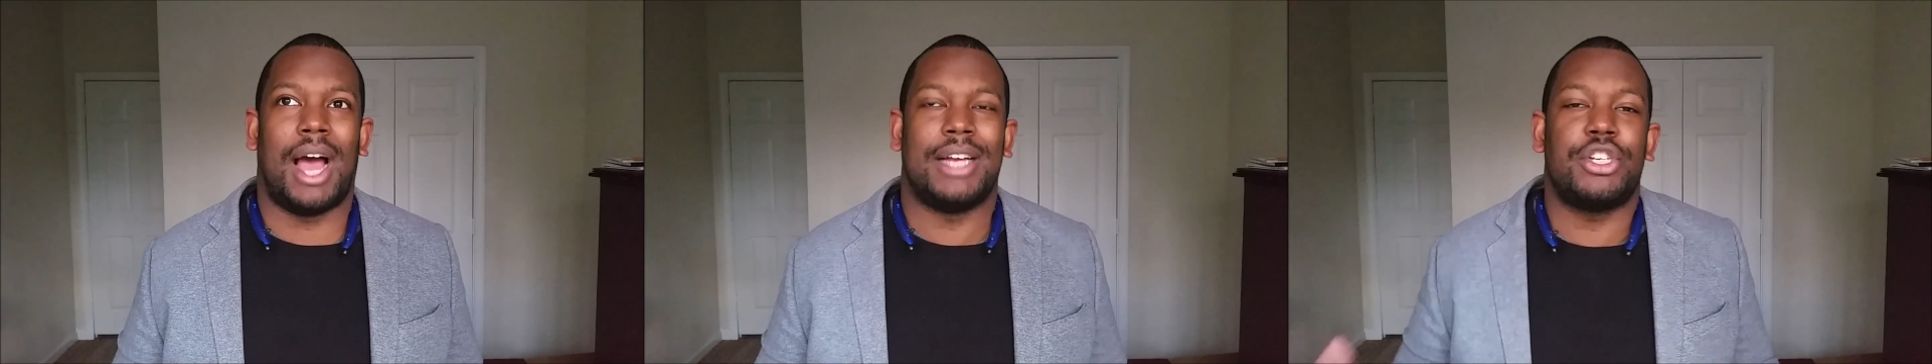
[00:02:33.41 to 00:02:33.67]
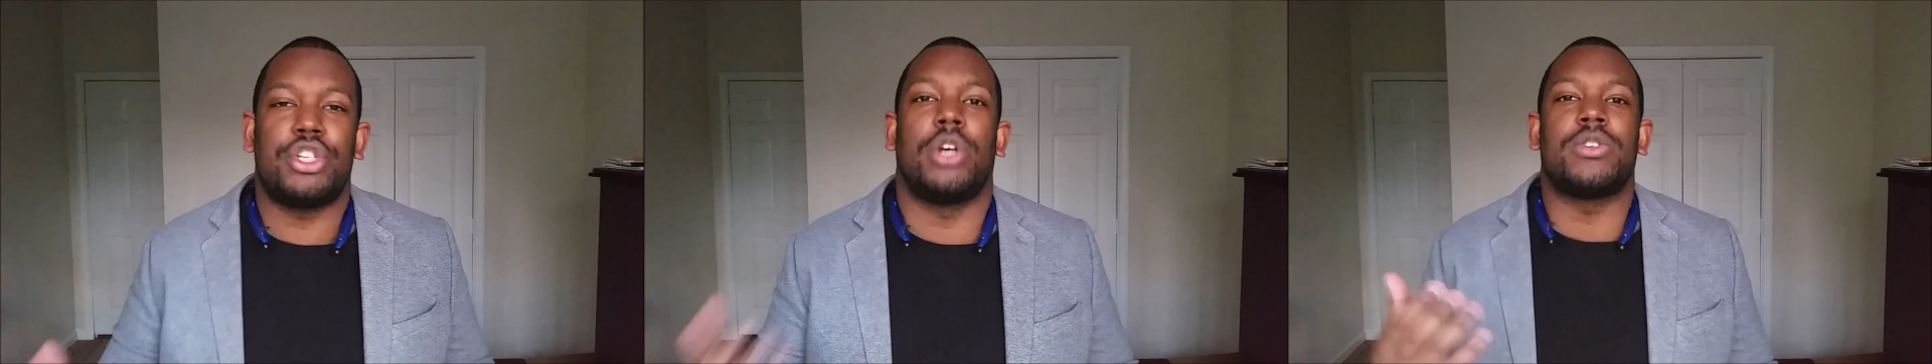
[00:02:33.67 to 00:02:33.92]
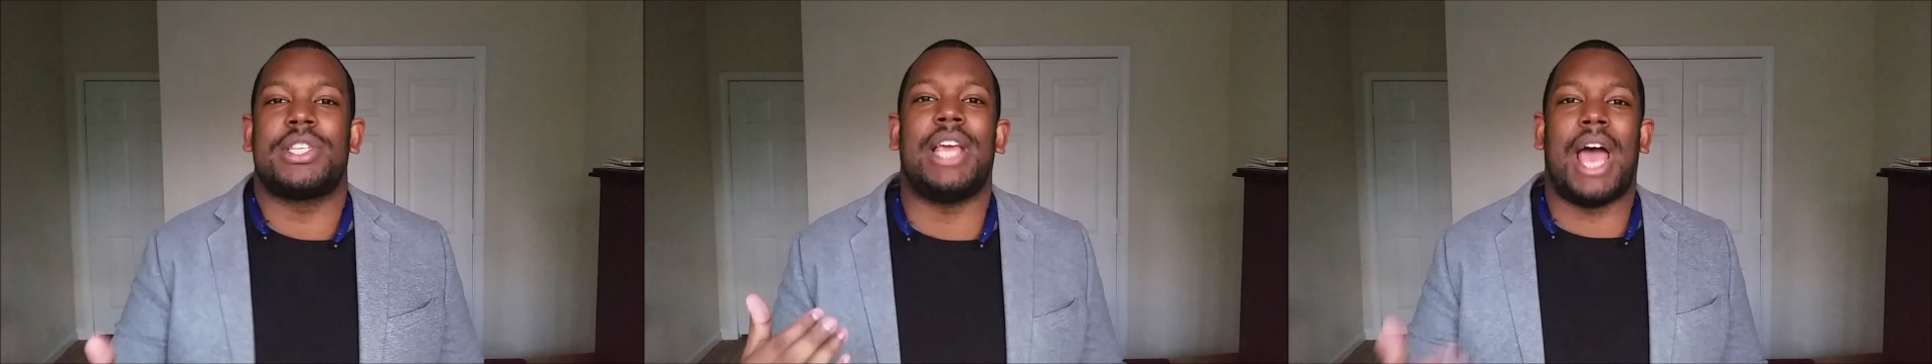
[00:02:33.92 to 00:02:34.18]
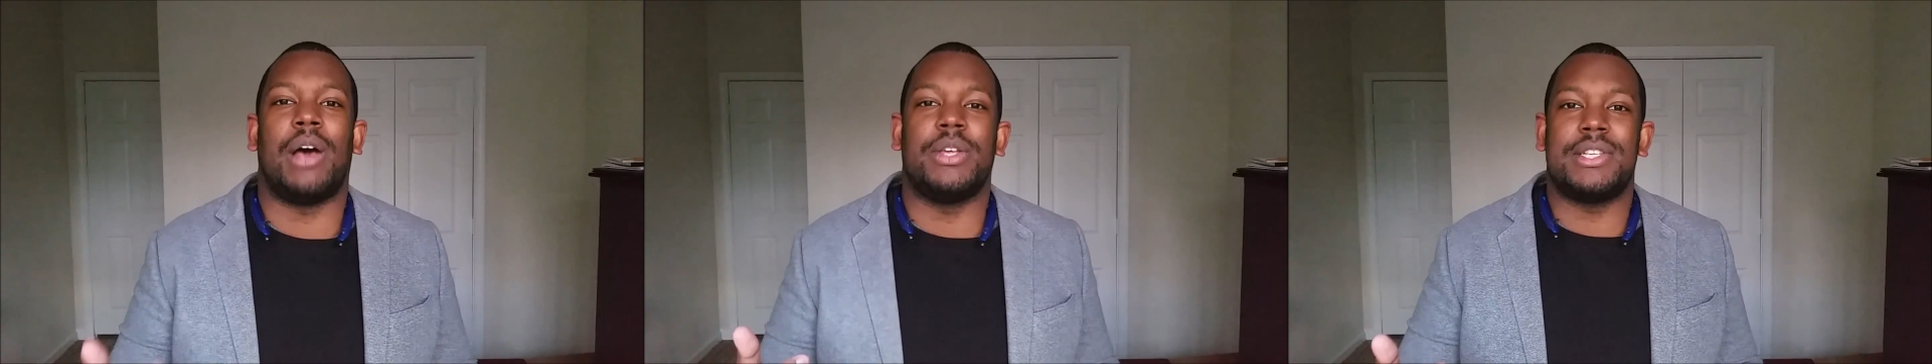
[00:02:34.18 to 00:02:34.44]
I just don't
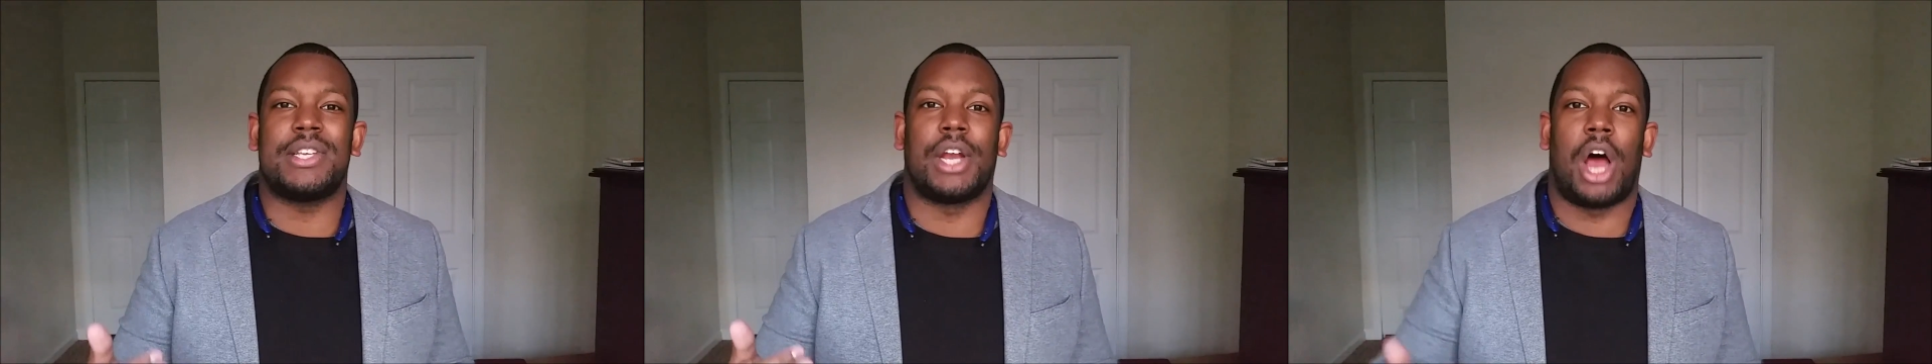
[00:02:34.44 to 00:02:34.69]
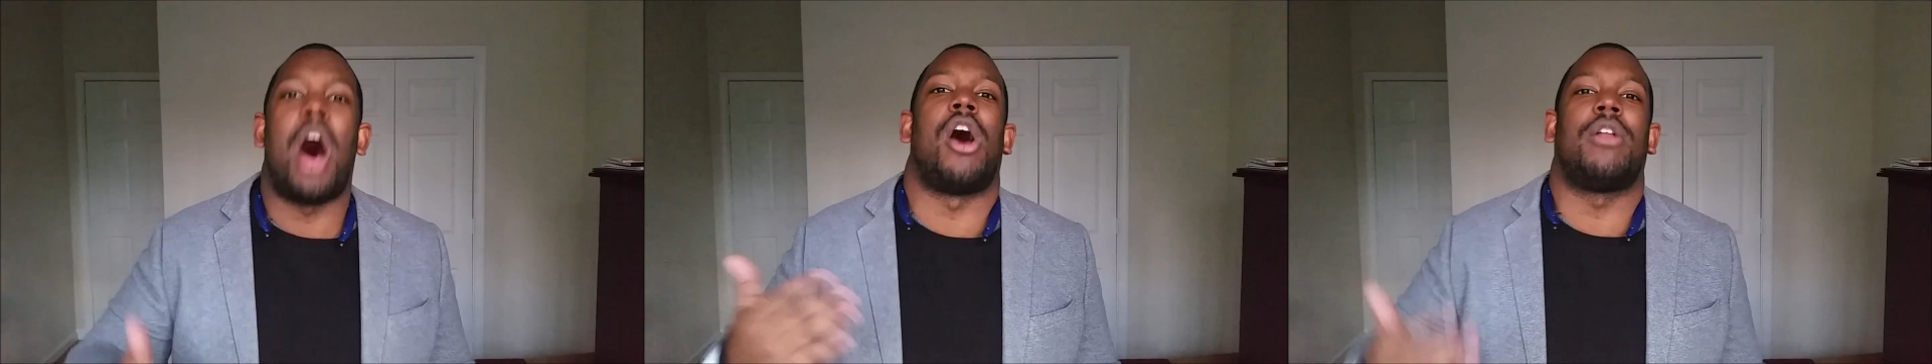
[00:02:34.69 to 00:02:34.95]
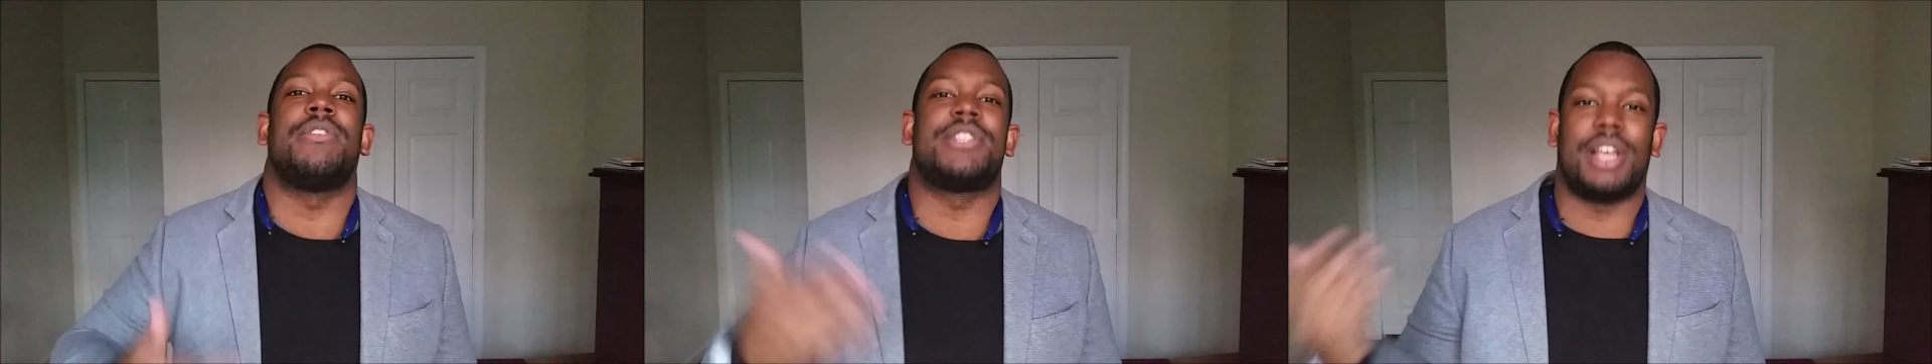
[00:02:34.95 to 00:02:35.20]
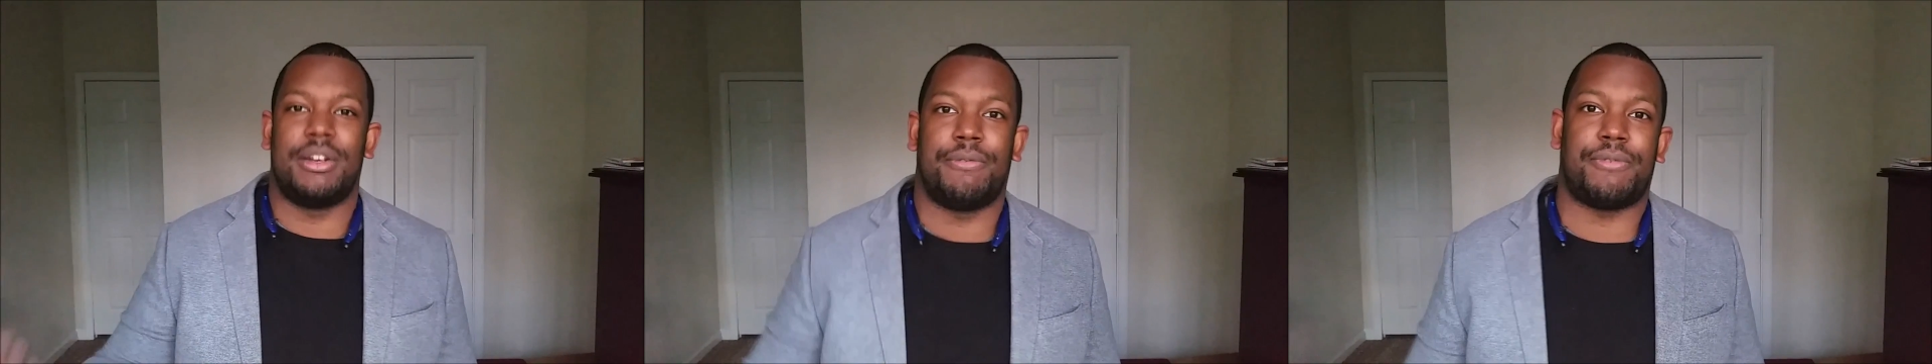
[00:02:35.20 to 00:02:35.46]
see how he's gonna all of
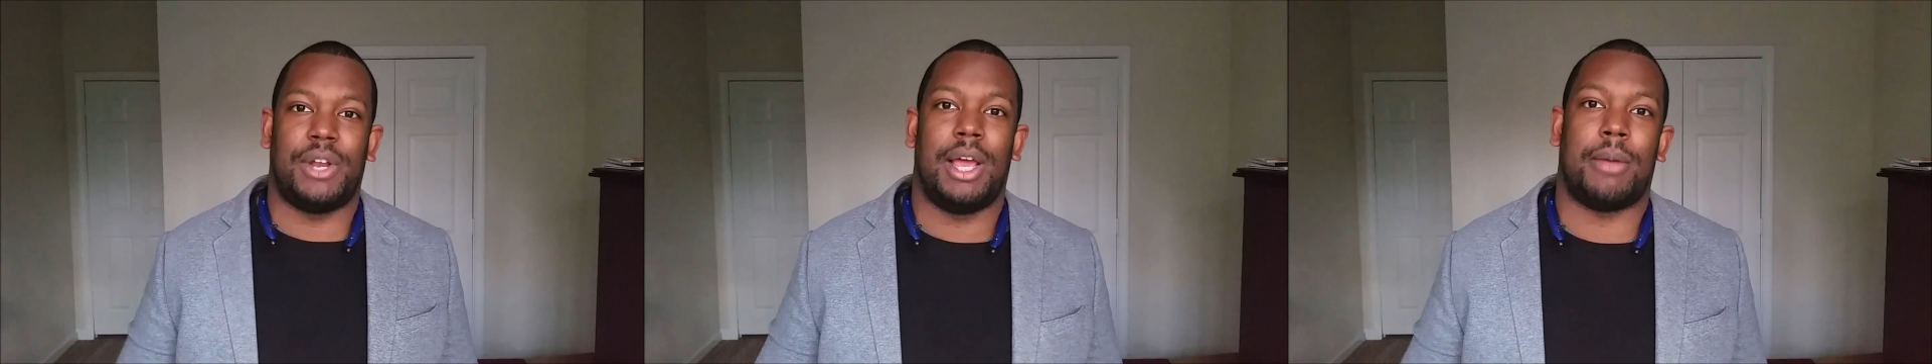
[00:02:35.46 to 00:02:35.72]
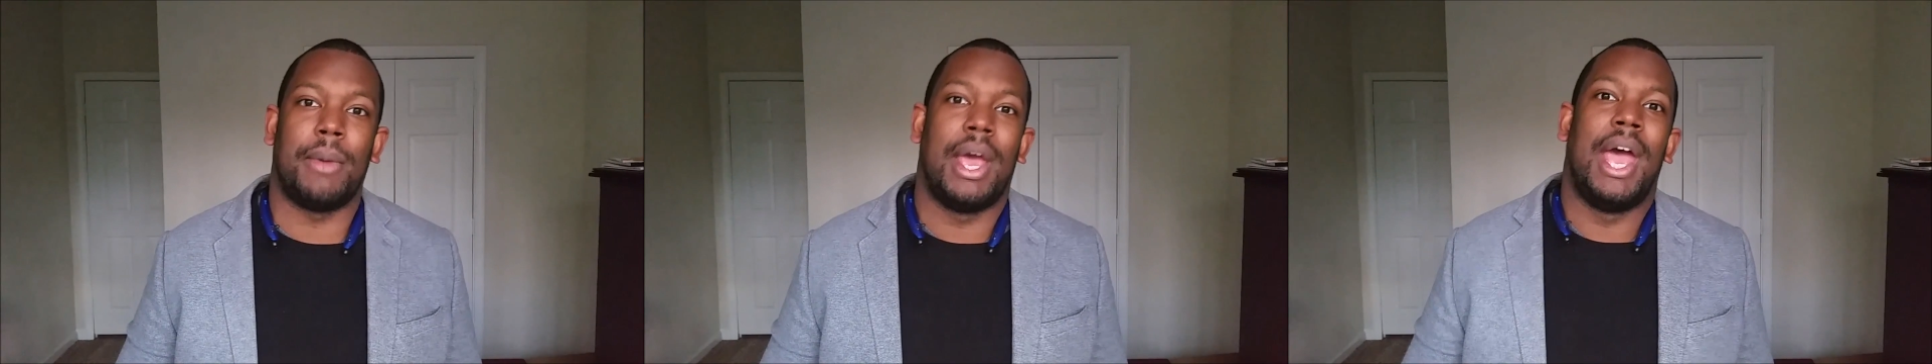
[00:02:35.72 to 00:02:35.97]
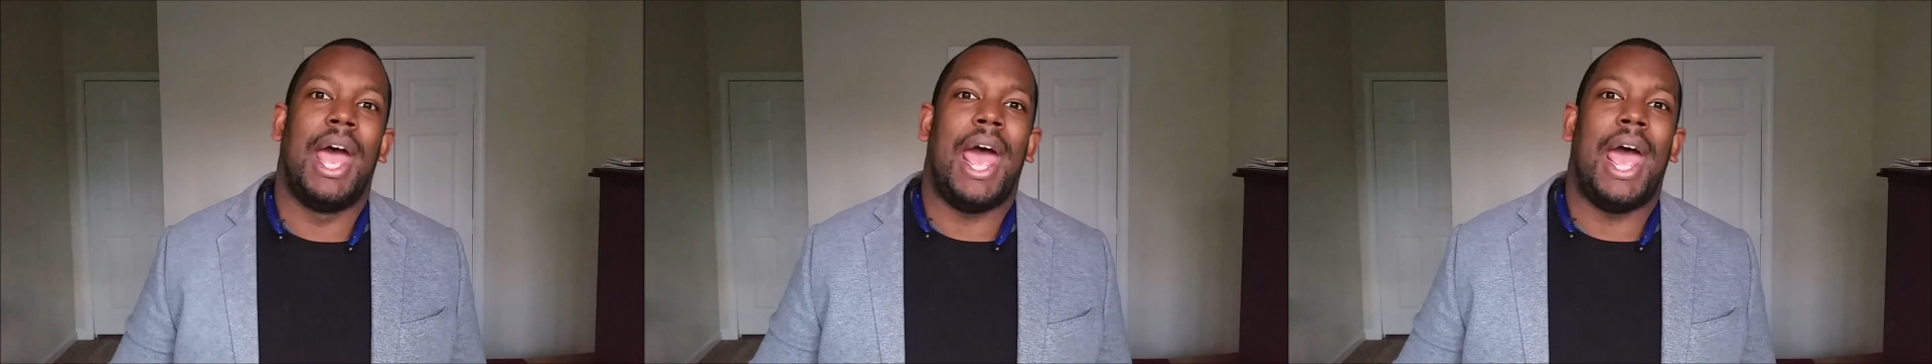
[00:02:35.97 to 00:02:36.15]
a sudden flip